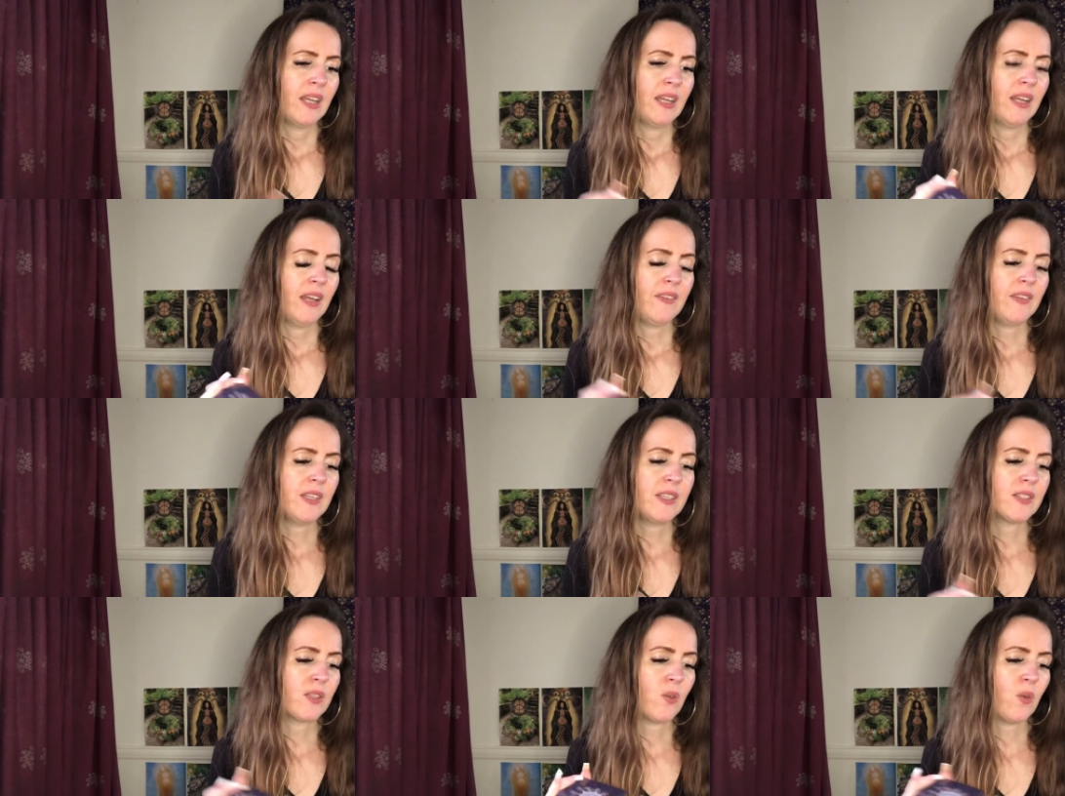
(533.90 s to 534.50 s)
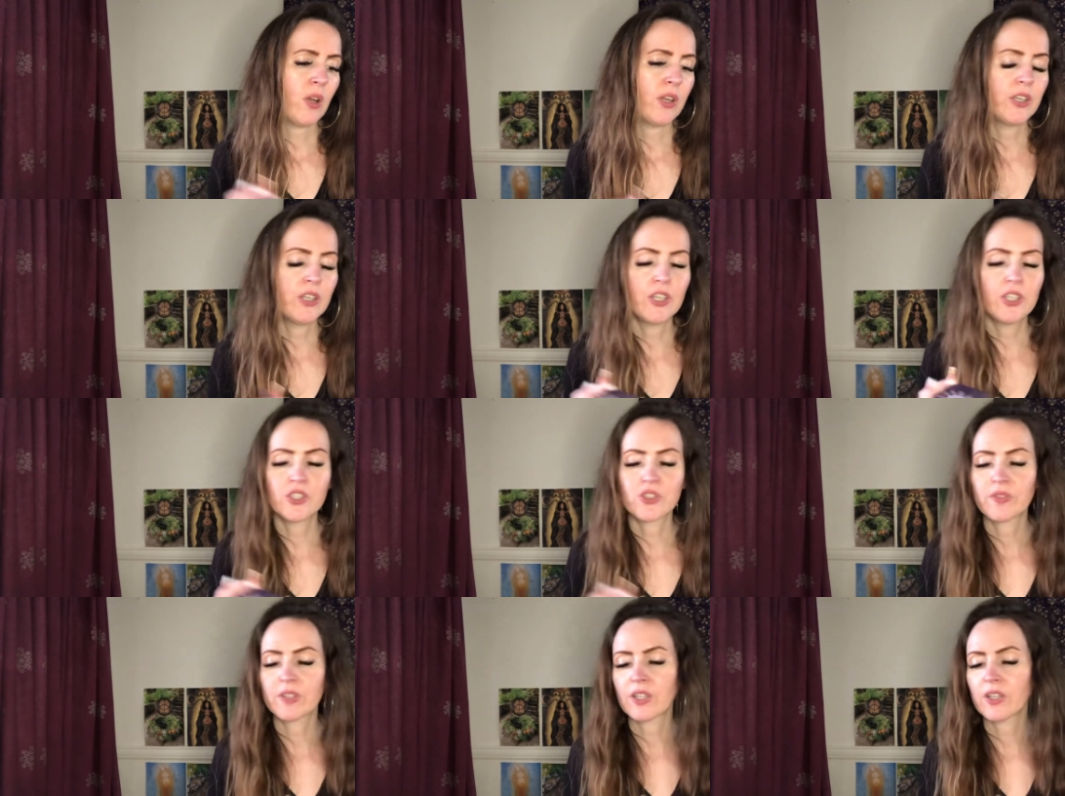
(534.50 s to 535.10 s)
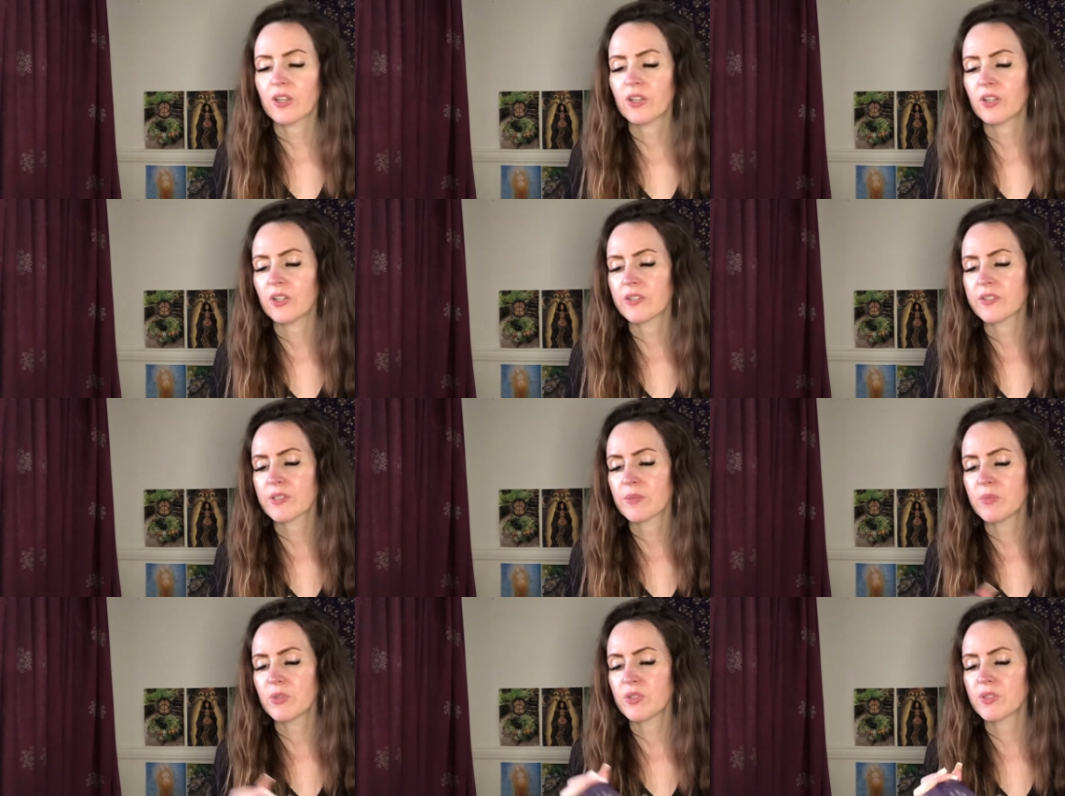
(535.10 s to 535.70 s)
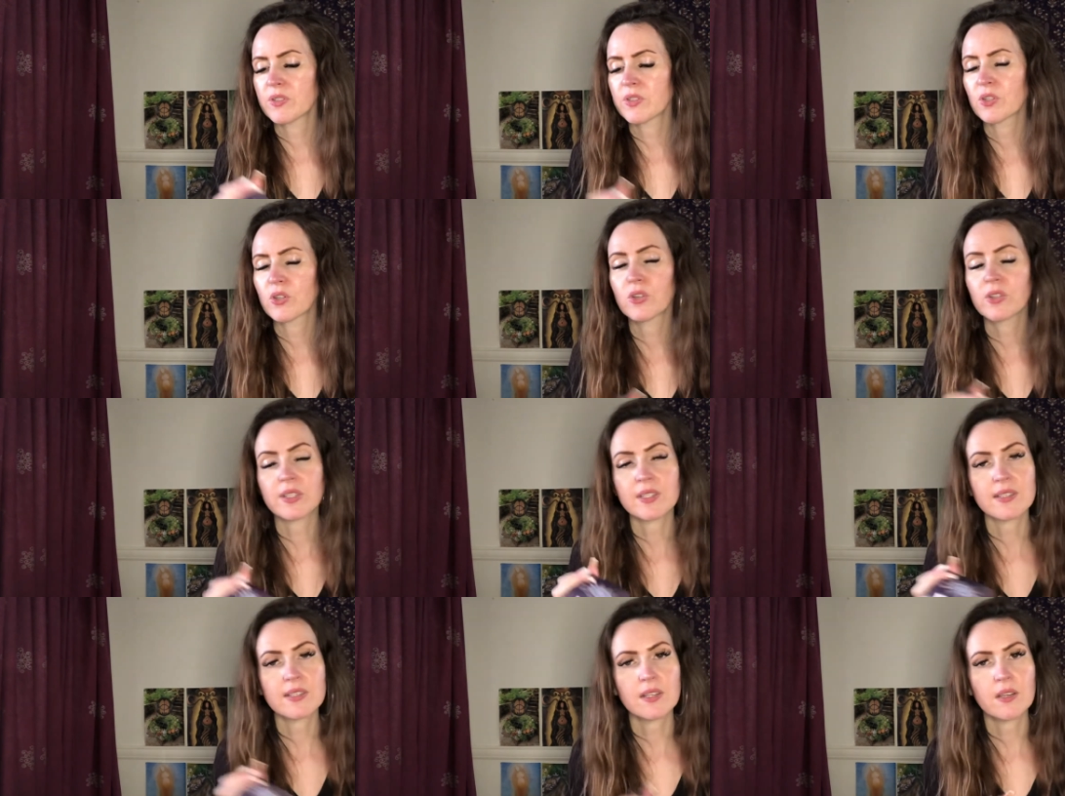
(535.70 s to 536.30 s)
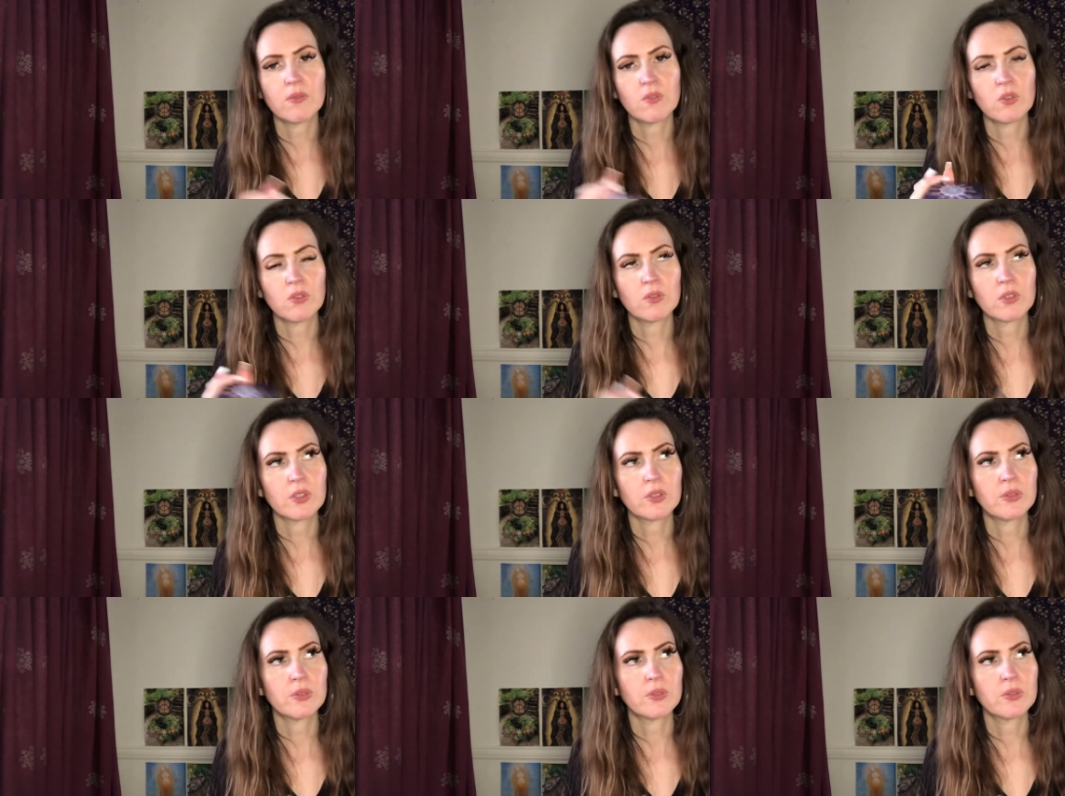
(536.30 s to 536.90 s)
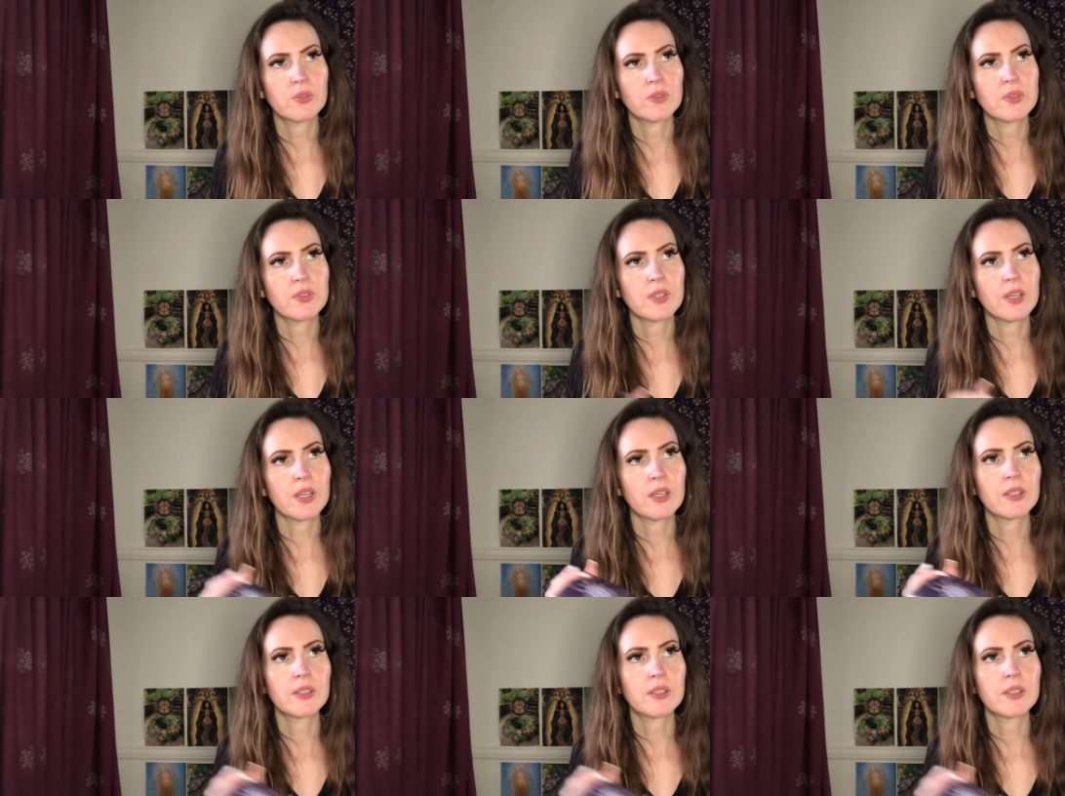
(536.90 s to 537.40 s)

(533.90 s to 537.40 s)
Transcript: And these are quite nurturing cards. I'm using the Goddess Love Oracle, so